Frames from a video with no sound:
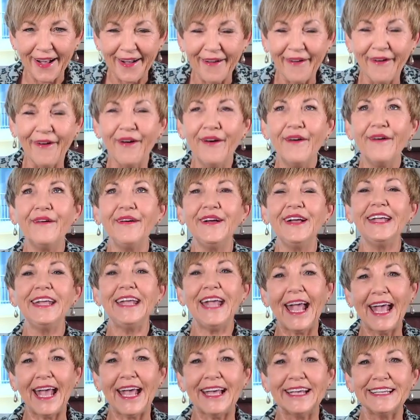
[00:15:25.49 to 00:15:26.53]
Oh
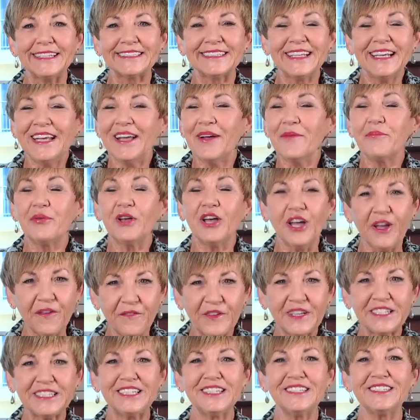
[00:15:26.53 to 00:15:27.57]
yes,
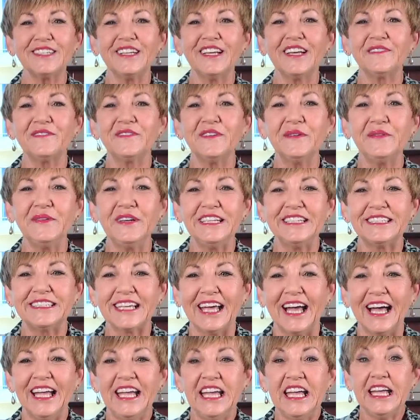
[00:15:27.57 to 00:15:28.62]
perfect dessert for
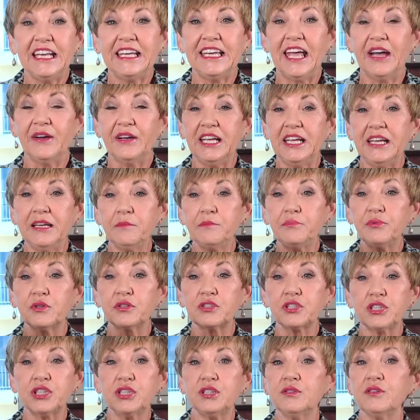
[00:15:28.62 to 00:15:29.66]
winter. Now in
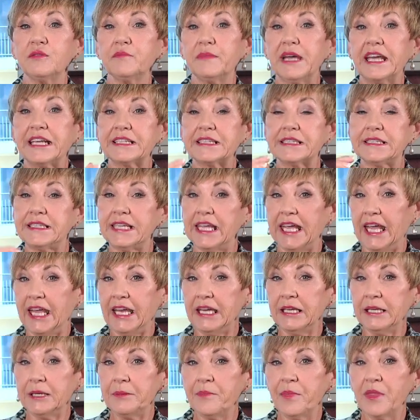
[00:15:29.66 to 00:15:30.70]
book 2 it makes 10,
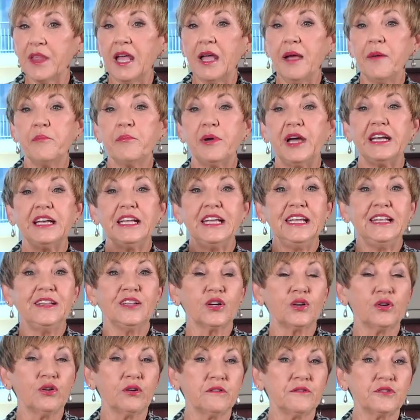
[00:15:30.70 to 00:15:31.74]
but in the
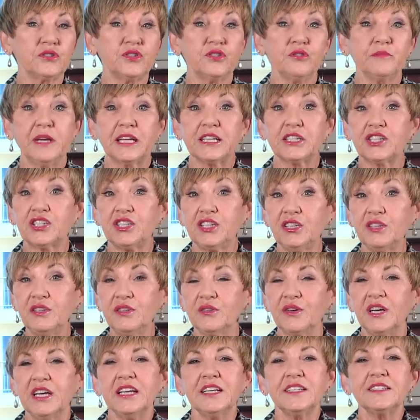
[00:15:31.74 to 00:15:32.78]
Cooking for 2 it makes
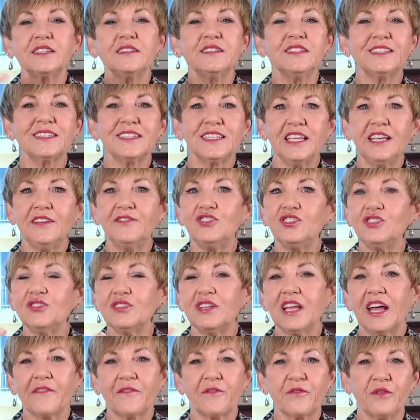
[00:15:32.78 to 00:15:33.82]
2. So this gives you
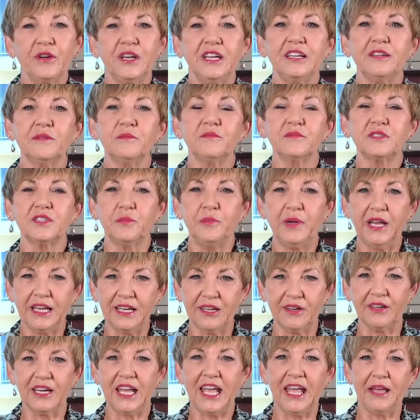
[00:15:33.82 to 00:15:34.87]
that freedom
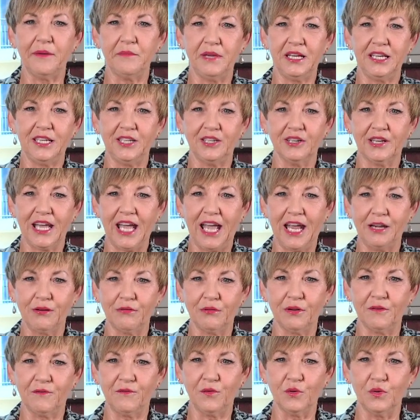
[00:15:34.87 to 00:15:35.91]
depending on how many you're
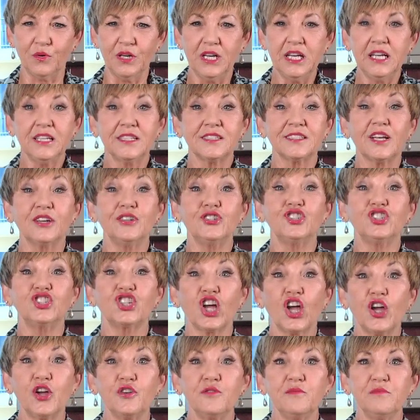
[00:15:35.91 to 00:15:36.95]
catering for. So
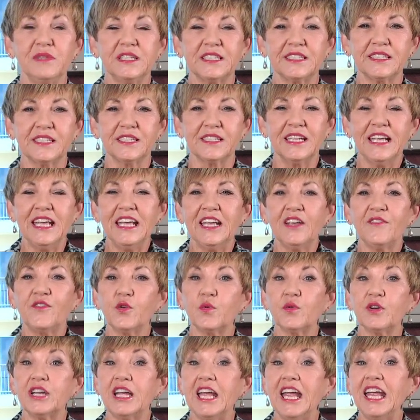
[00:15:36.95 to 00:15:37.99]
don't miss it. If you
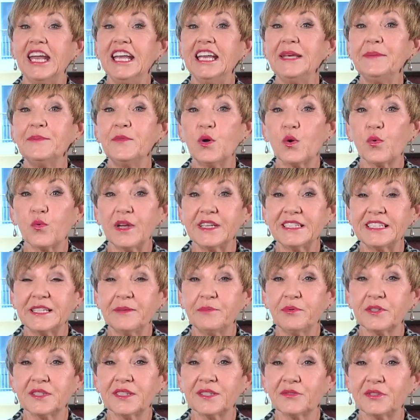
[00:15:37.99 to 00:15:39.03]
want any more
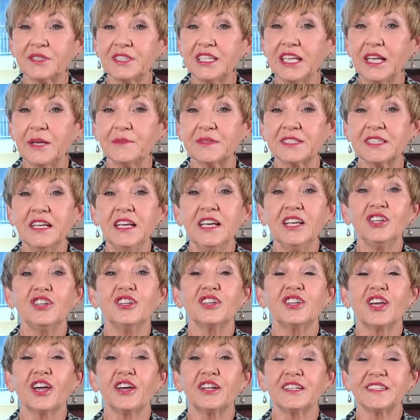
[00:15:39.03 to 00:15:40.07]
recipes or tips, you
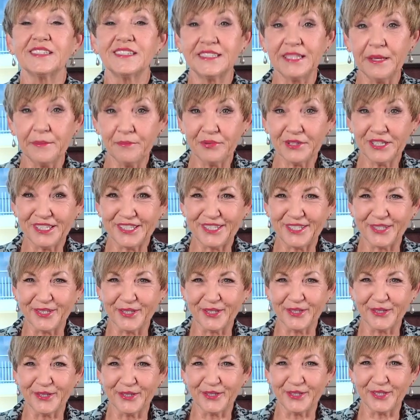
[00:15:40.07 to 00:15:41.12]
go to
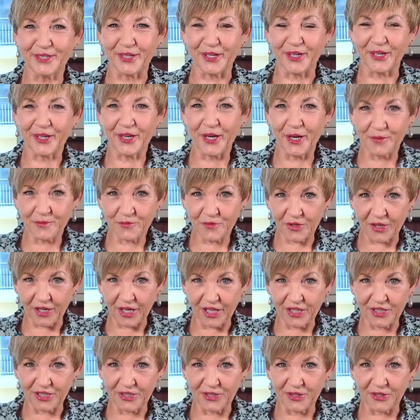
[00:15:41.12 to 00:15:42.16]

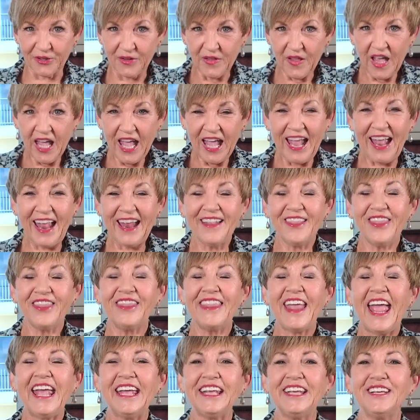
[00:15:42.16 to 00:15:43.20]
symplytoogood.com.au. And
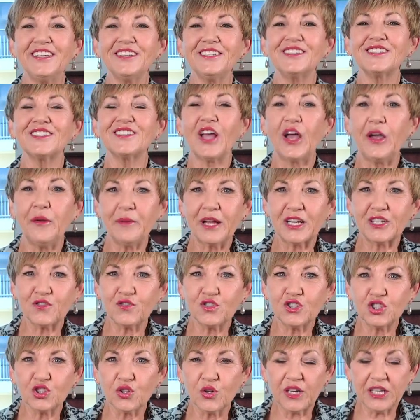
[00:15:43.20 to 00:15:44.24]
thank you so much for
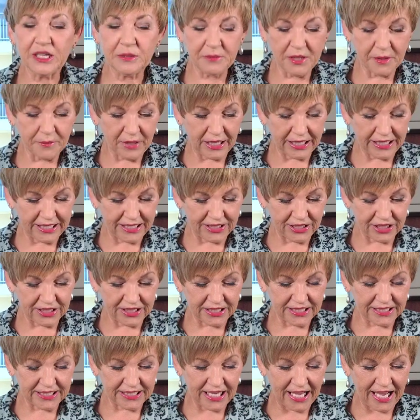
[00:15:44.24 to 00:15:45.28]
joining me in my kitchen
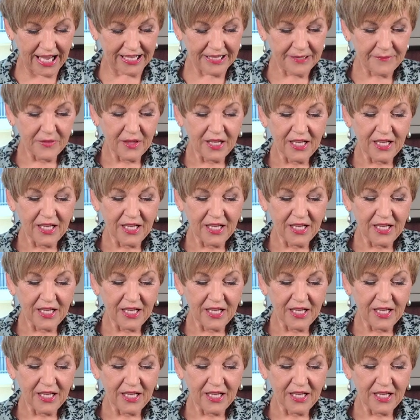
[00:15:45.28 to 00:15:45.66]
today.